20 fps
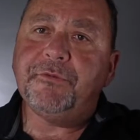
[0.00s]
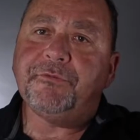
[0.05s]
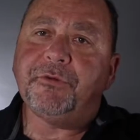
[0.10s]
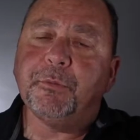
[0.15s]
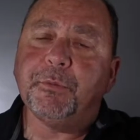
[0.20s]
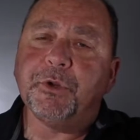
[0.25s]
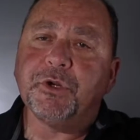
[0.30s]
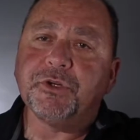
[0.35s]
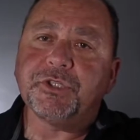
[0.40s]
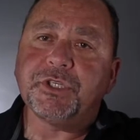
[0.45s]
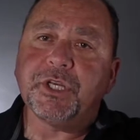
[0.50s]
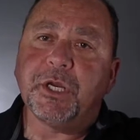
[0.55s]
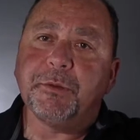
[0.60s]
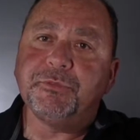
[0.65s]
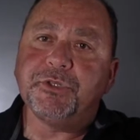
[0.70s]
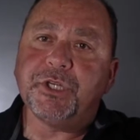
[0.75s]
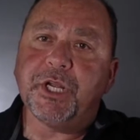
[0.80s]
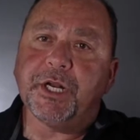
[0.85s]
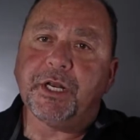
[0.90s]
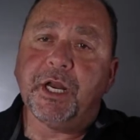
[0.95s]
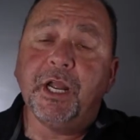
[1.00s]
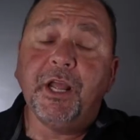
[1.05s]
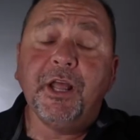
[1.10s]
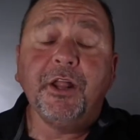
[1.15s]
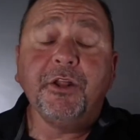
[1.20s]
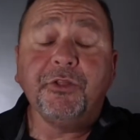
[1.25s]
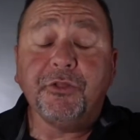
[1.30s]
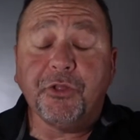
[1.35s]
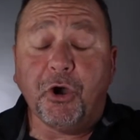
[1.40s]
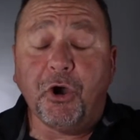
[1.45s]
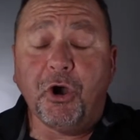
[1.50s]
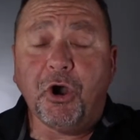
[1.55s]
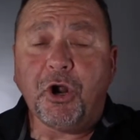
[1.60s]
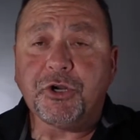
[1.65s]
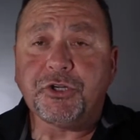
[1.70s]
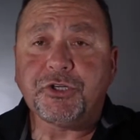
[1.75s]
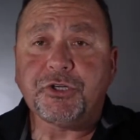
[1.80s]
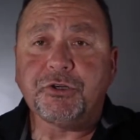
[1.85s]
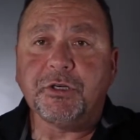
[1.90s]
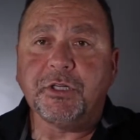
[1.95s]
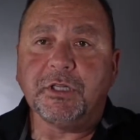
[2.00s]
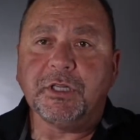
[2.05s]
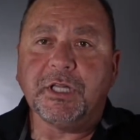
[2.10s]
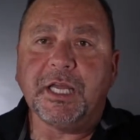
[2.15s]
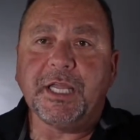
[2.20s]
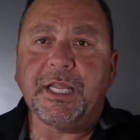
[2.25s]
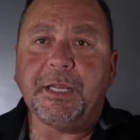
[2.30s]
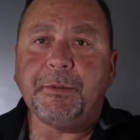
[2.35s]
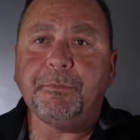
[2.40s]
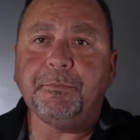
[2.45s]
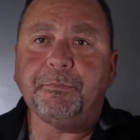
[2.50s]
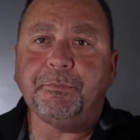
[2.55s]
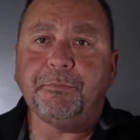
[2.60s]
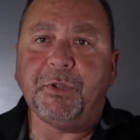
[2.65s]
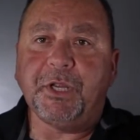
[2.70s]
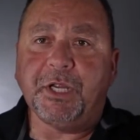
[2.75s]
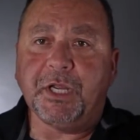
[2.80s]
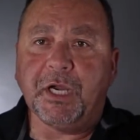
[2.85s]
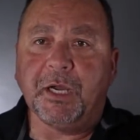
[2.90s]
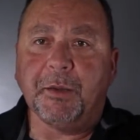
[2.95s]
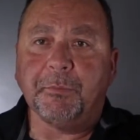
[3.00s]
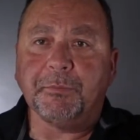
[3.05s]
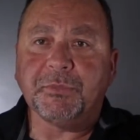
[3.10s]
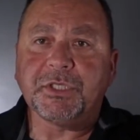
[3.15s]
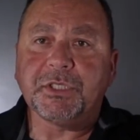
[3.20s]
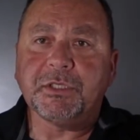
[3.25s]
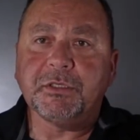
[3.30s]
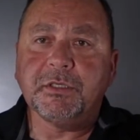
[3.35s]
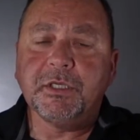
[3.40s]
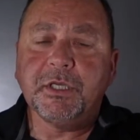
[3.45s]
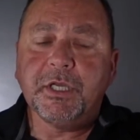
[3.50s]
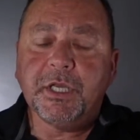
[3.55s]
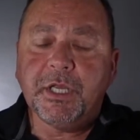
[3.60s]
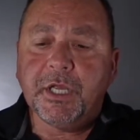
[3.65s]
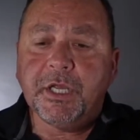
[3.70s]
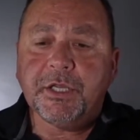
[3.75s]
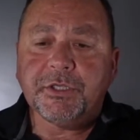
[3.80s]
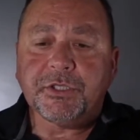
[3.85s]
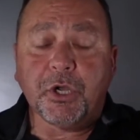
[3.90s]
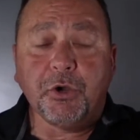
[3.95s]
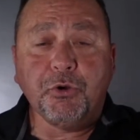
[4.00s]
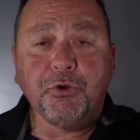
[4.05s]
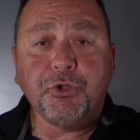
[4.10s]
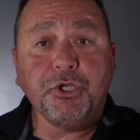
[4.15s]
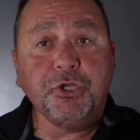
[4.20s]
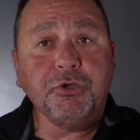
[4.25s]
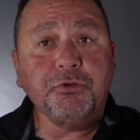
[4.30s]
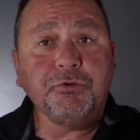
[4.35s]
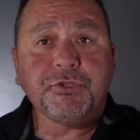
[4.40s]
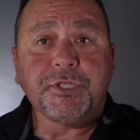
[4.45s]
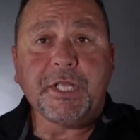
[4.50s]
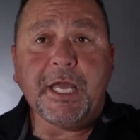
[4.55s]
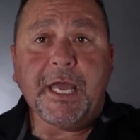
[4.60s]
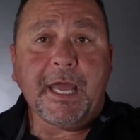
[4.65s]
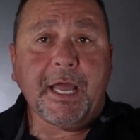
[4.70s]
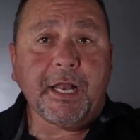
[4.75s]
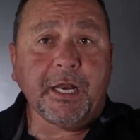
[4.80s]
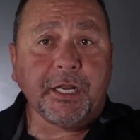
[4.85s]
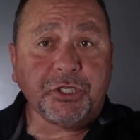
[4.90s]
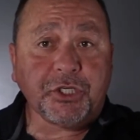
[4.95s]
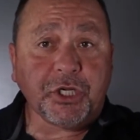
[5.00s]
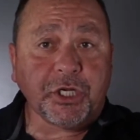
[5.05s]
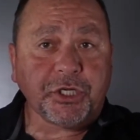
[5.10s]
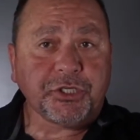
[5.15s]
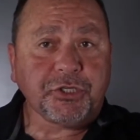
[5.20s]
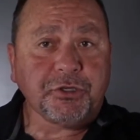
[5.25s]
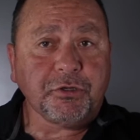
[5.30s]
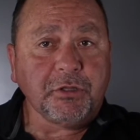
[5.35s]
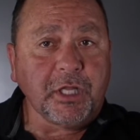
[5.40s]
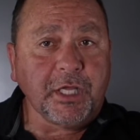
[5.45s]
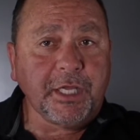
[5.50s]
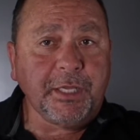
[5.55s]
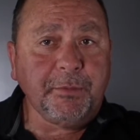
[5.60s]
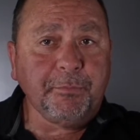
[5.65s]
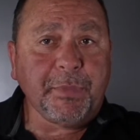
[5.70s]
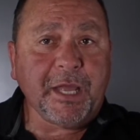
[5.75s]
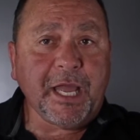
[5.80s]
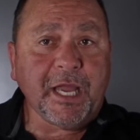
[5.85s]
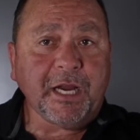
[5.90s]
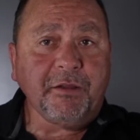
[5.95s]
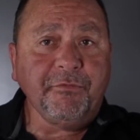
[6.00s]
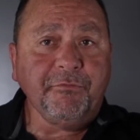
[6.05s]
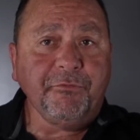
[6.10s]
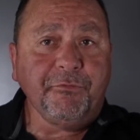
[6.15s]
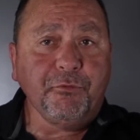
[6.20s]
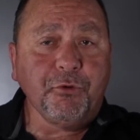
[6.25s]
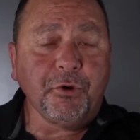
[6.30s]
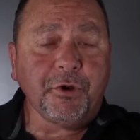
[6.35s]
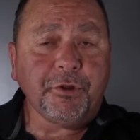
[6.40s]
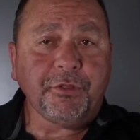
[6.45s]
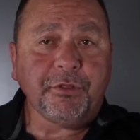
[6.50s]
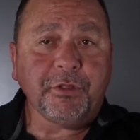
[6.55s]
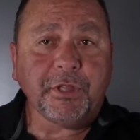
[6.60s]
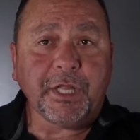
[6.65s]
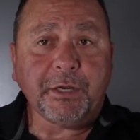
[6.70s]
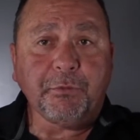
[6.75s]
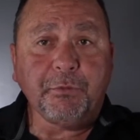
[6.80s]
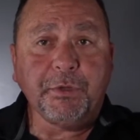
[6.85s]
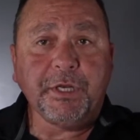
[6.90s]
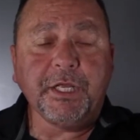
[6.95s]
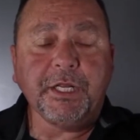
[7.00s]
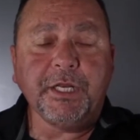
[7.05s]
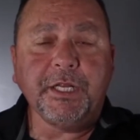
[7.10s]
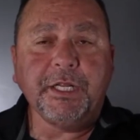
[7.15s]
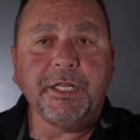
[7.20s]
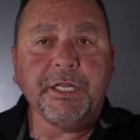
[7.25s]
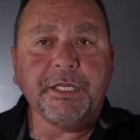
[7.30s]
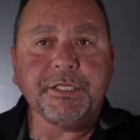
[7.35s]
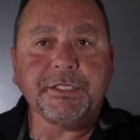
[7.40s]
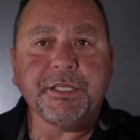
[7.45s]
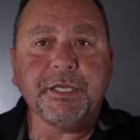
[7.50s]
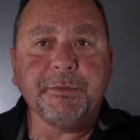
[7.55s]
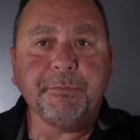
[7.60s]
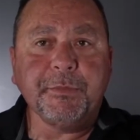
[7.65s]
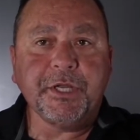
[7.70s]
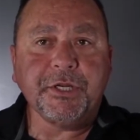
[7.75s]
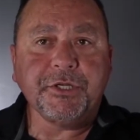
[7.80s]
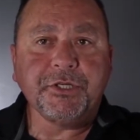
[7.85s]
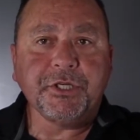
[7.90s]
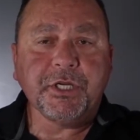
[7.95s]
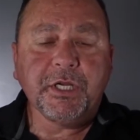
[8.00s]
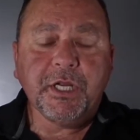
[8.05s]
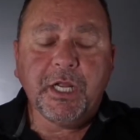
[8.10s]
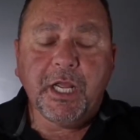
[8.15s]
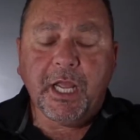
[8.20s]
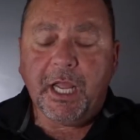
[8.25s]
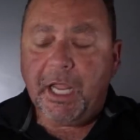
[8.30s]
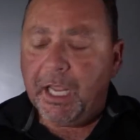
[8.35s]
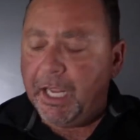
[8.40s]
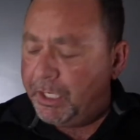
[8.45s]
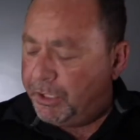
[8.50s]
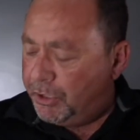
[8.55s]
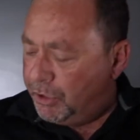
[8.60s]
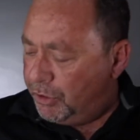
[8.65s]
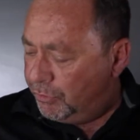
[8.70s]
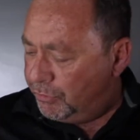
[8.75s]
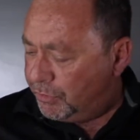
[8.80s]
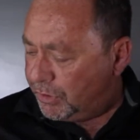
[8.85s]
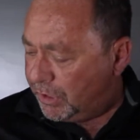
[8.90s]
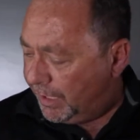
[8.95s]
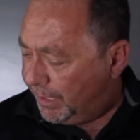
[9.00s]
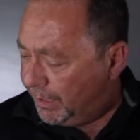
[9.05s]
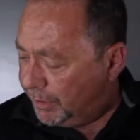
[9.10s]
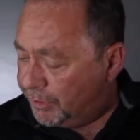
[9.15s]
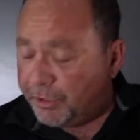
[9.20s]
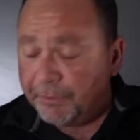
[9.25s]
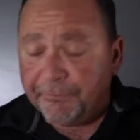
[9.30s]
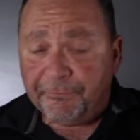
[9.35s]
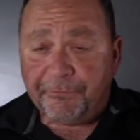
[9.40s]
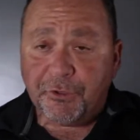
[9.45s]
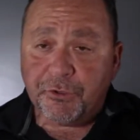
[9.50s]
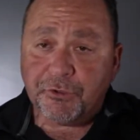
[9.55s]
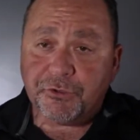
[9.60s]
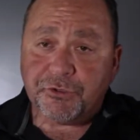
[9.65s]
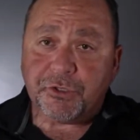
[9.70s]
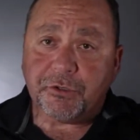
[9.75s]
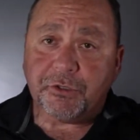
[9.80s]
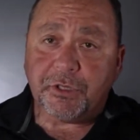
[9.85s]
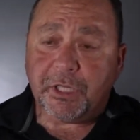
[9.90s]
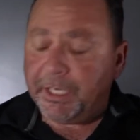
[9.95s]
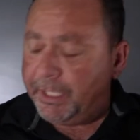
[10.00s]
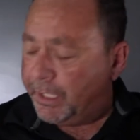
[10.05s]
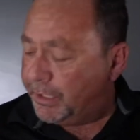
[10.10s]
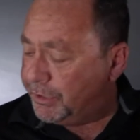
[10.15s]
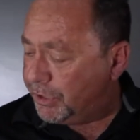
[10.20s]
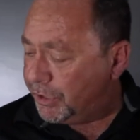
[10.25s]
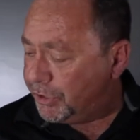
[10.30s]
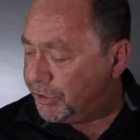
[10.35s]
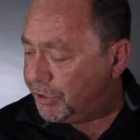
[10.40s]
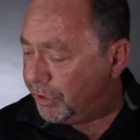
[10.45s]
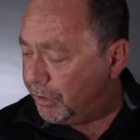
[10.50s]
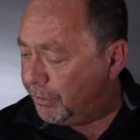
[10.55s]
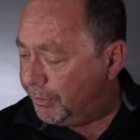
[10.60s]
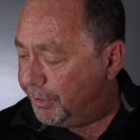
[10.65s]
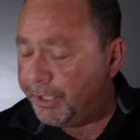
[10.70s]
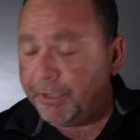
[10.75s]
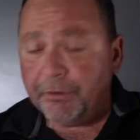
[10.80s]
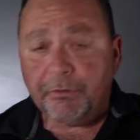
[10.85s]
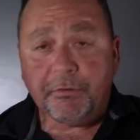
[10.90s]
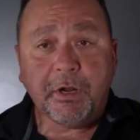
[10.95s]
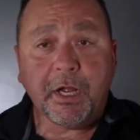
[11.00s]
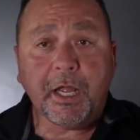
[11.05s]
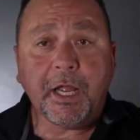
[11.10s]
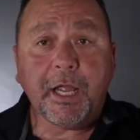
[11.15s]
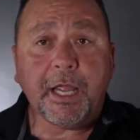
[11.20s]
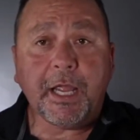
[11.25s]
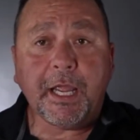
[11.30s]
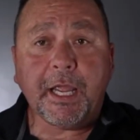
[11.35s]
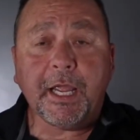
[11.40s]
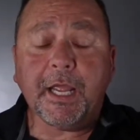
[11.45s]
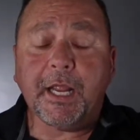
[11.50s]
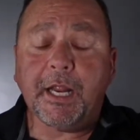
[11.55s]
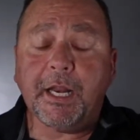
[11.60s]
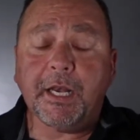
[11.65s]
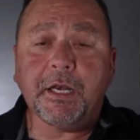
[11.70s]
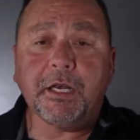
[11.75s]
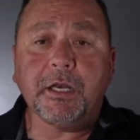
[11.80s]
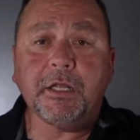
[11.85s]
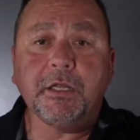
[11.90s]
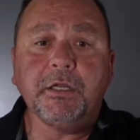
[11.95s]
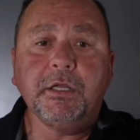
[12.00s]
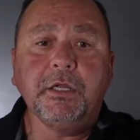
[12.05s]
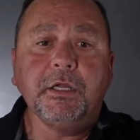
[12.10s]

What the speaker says: from your subject, the harsher the light becomes. So use that, adjust your light back and forth like we did in this image, and use like a diffuser like I just showed you, and